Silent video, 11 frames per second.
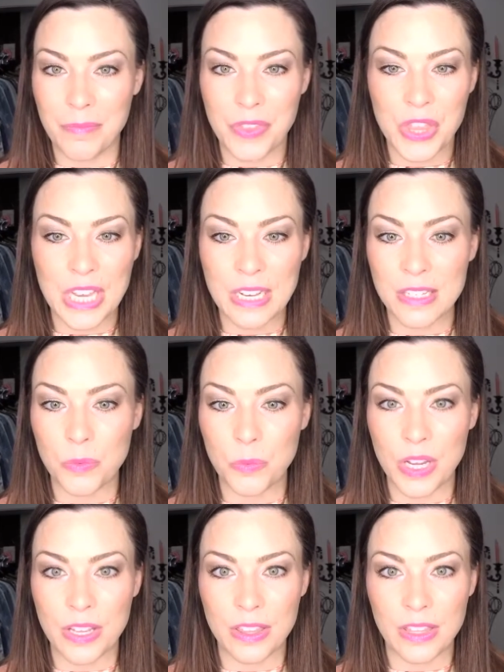Things
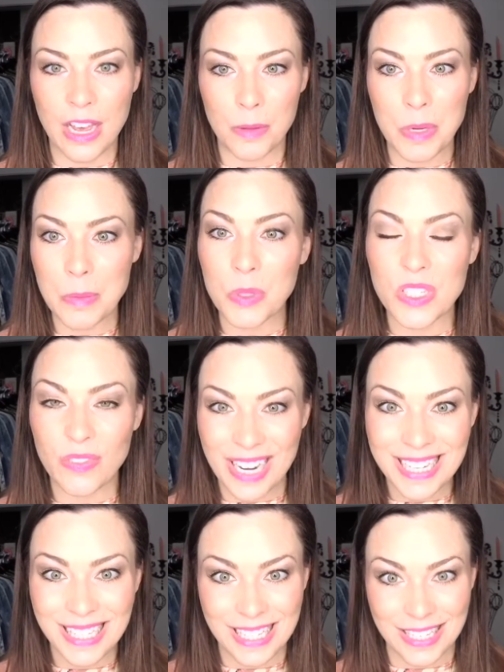with people's
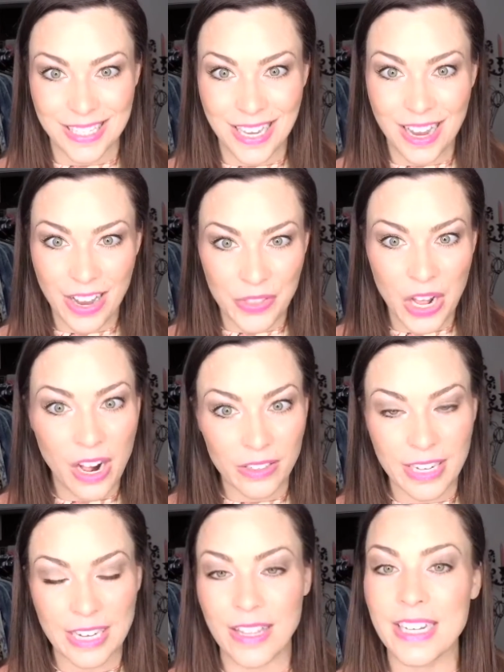faces on the
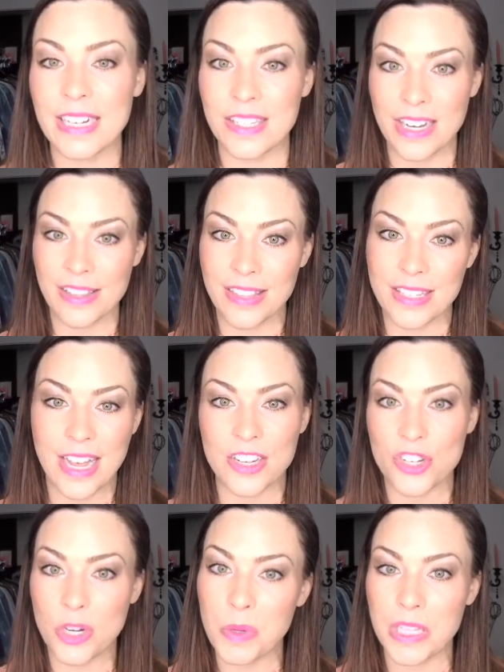holiday leggings, not this
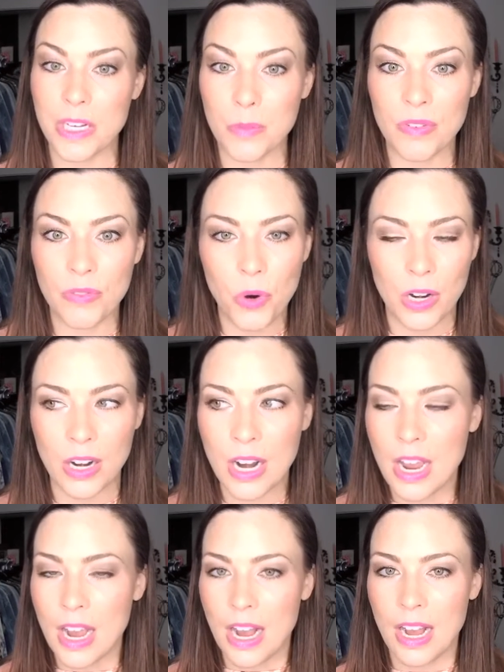last year, but the year before.
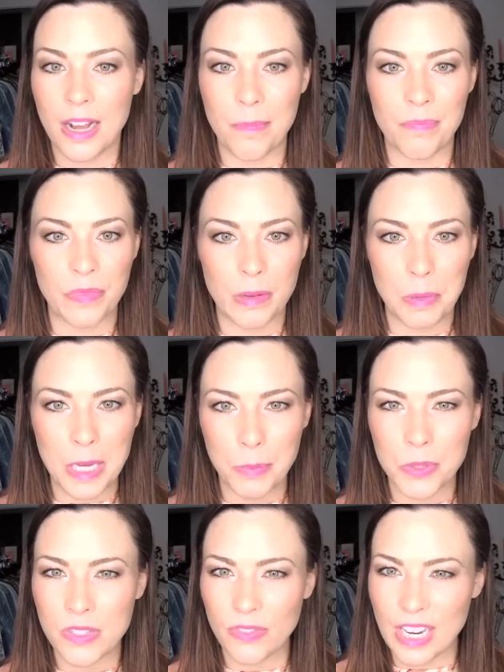
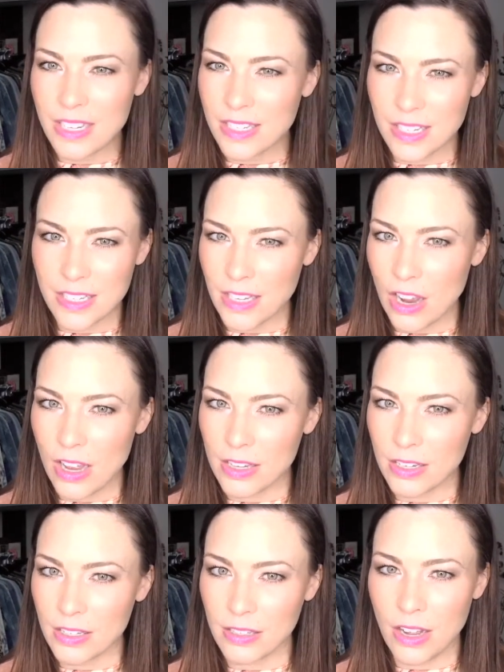People's faces
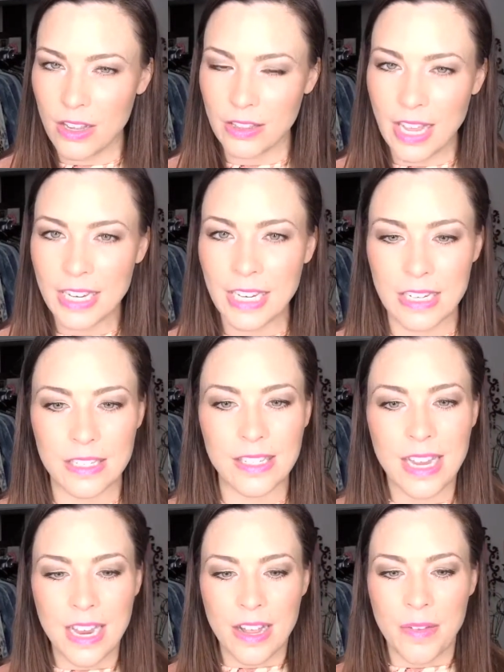on leggings,
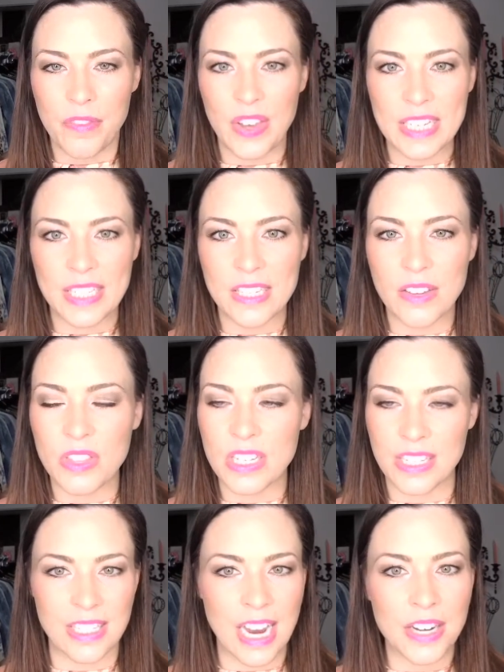faces of the
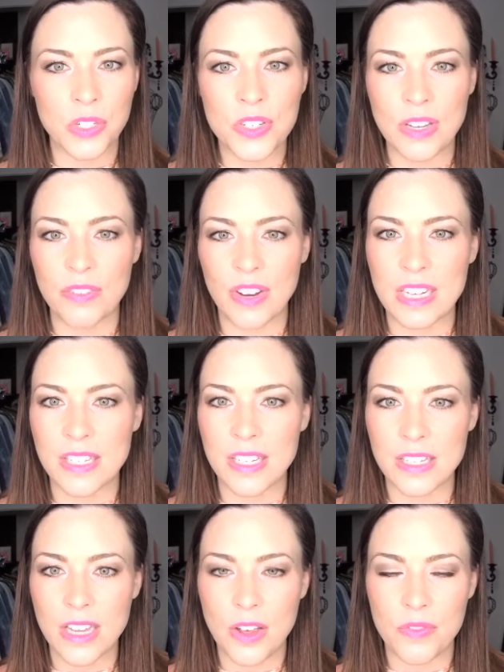designers and
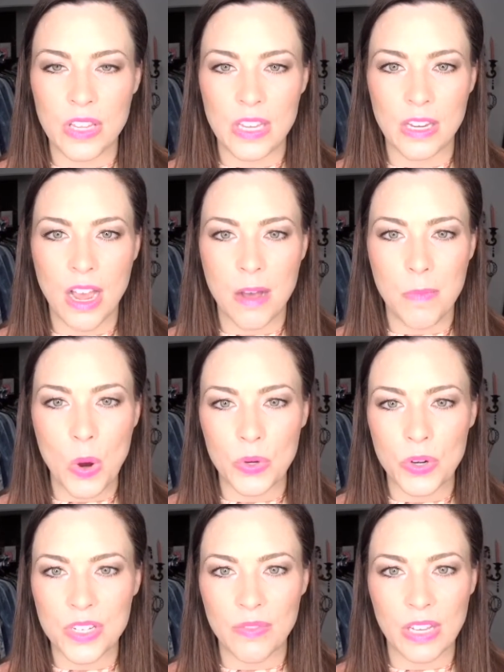faces of the
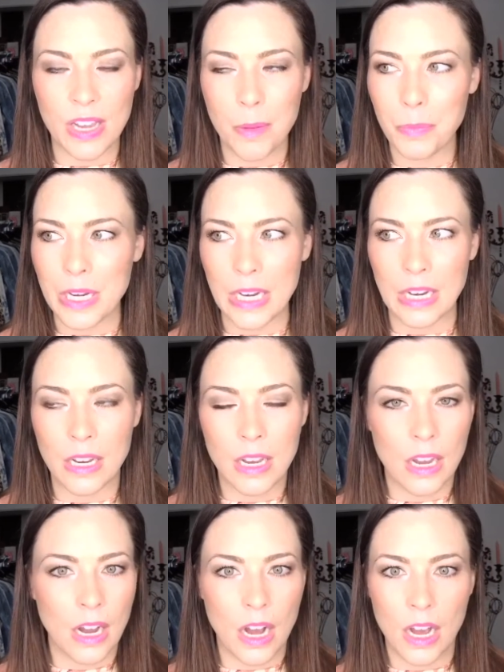owners of the company.
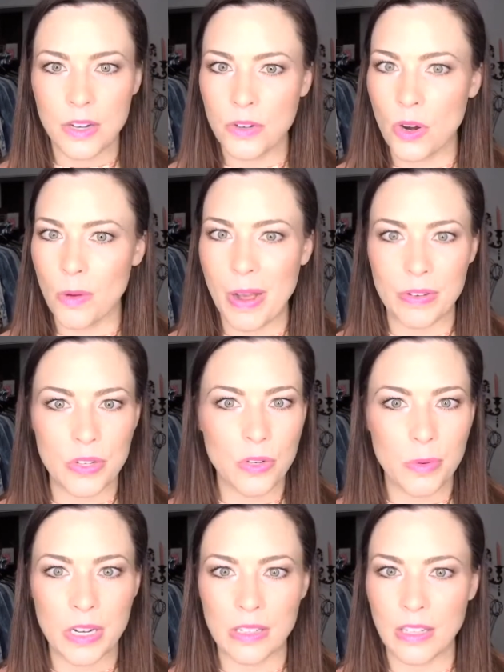I don't know about you,
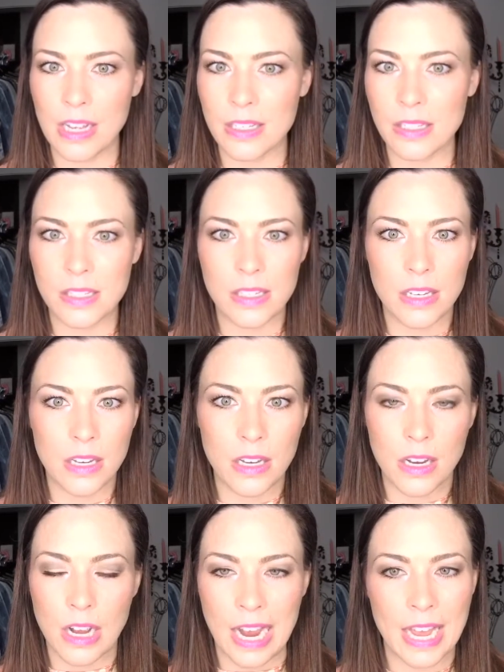but unless
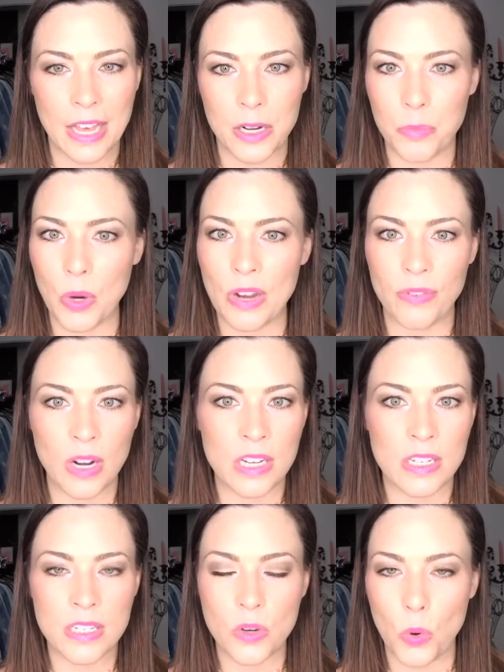I had a
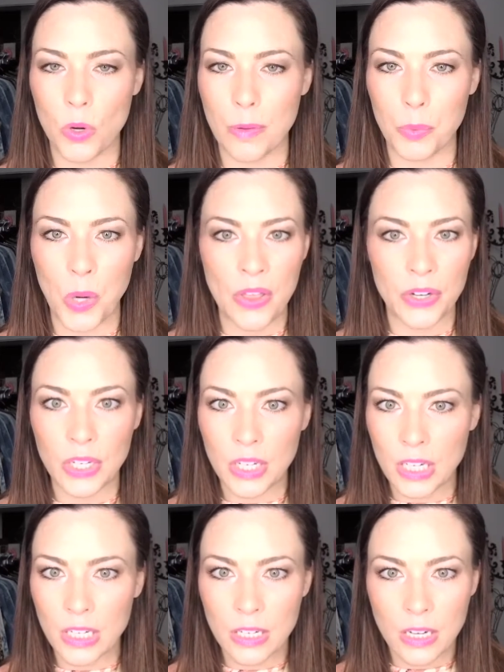boyfriend or a
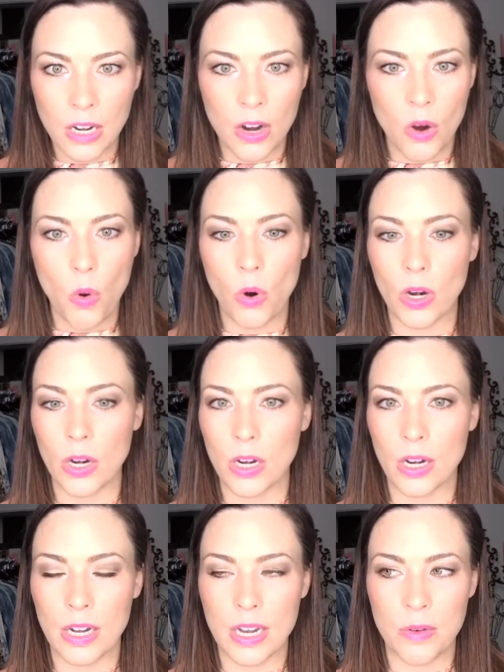brother,
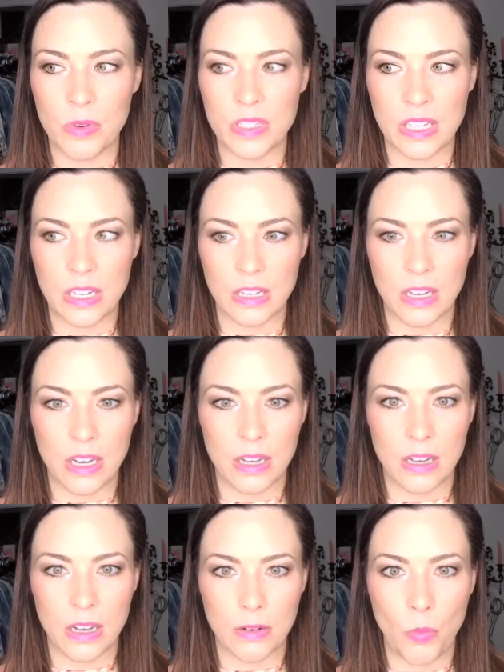or it was
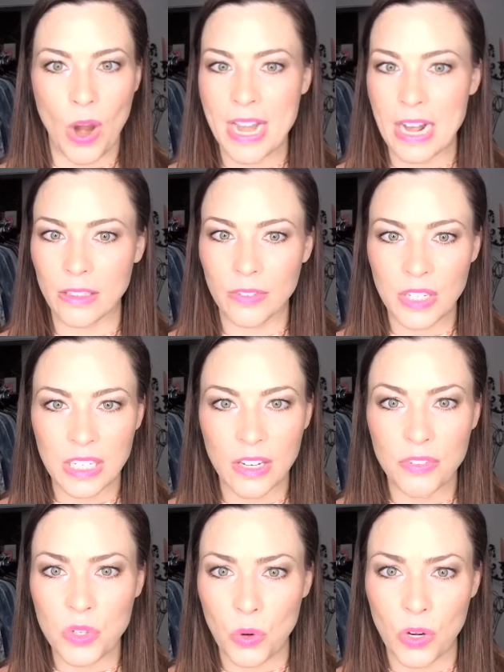a white elephant
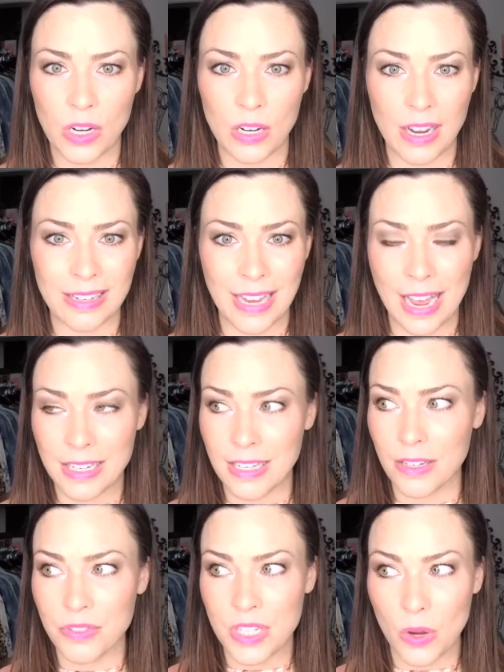gift or a gag
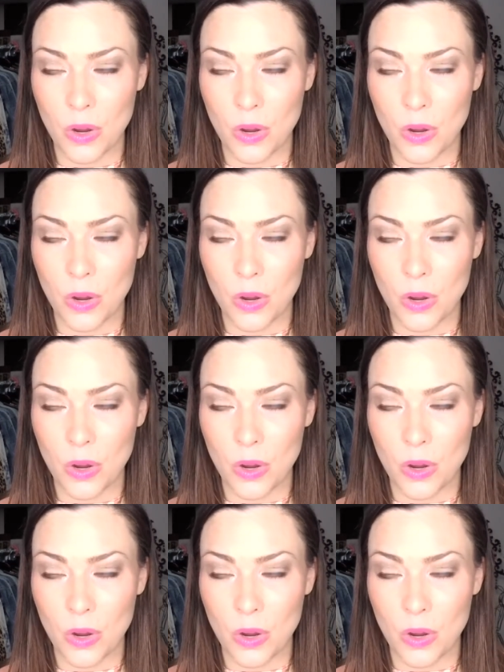gift,